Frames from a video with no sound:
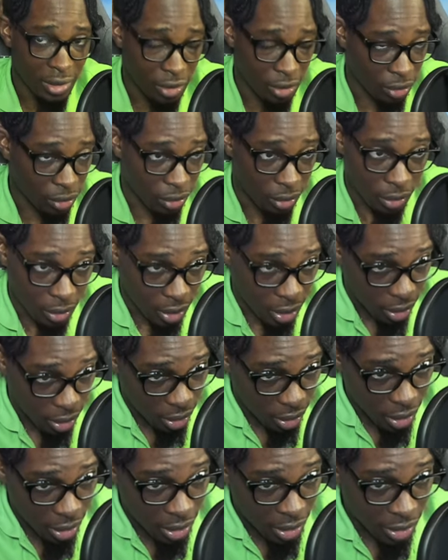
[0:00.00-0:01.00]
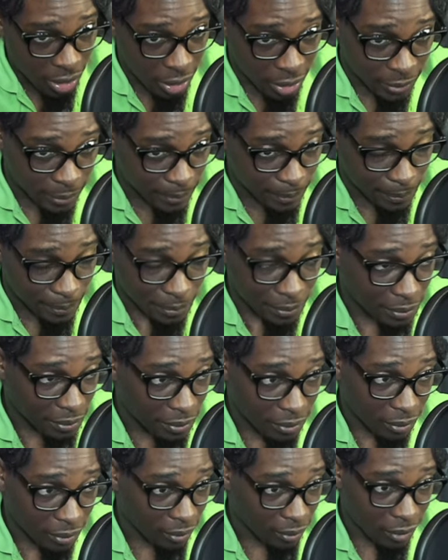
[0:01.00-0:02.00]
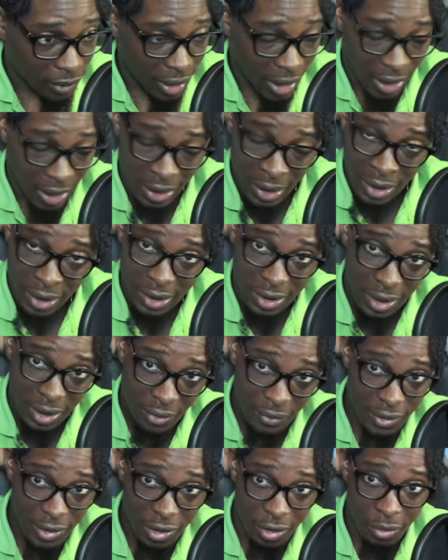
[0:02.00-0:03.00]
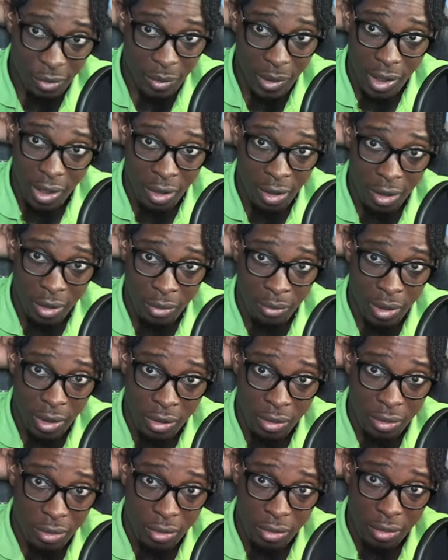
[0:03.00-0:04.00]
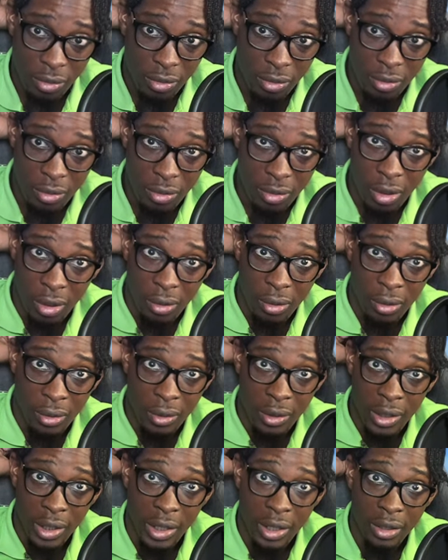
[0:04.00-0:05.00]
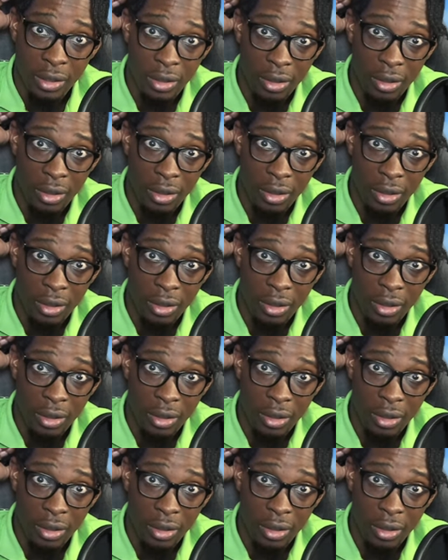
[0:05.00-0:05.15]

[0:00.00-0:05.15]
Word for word: So that kind of stuff is gonna be hard, bro, not gonna lie.